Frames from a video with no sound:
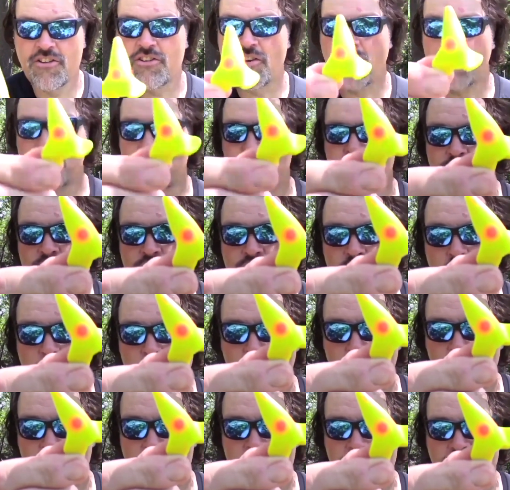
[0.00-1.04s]
chartreuse
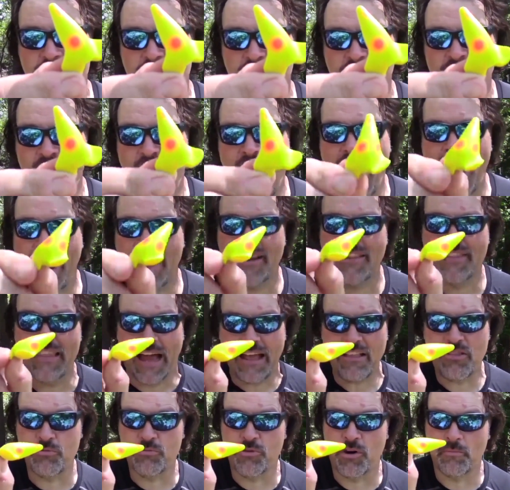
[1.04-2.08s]
orange dot.
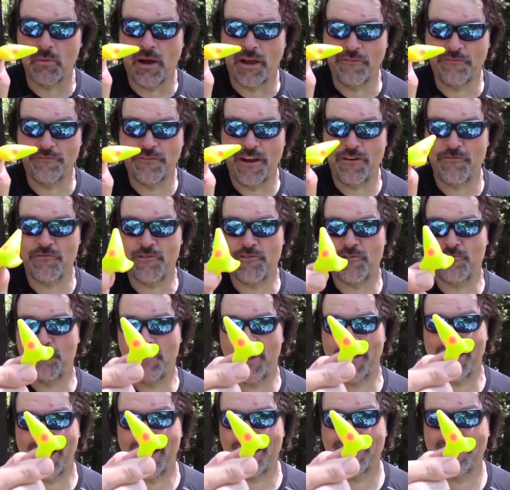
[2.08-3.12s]
That's one of my
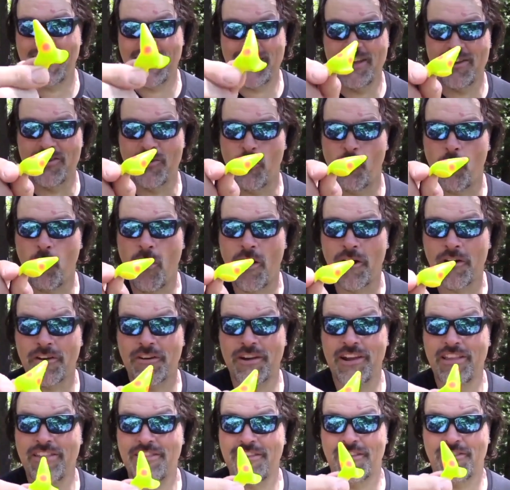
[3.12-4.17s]
favorites, man. That thing in the
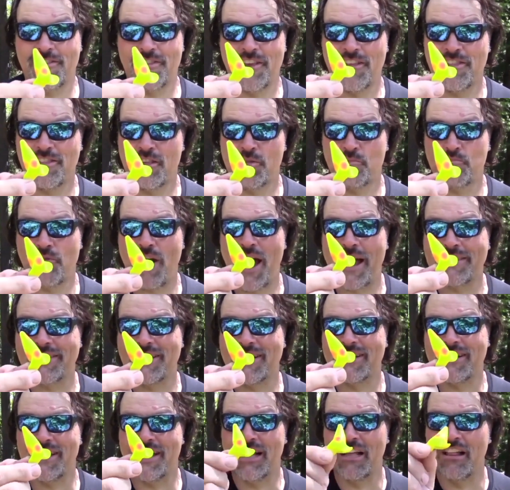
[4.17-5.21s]
water, it just
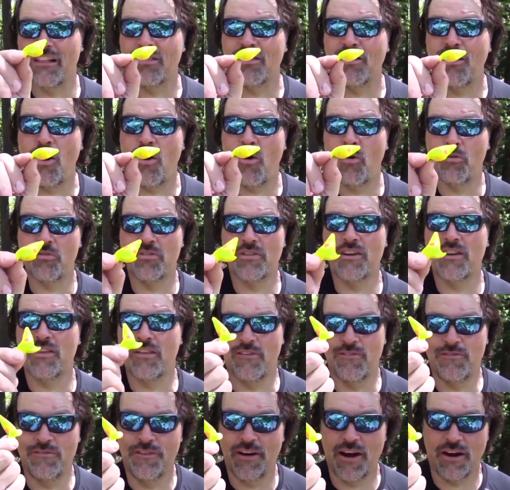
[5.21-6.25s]
practically glows. It
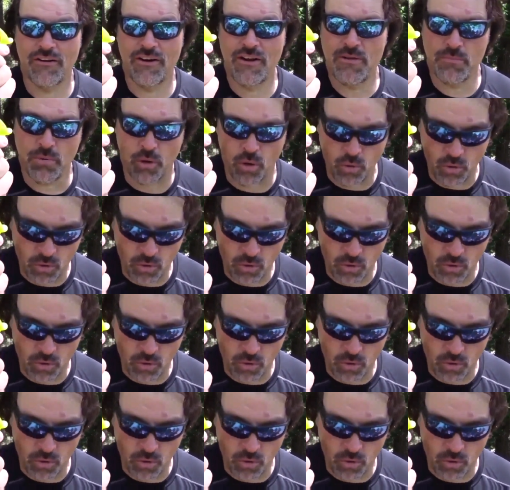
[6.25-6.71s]
is very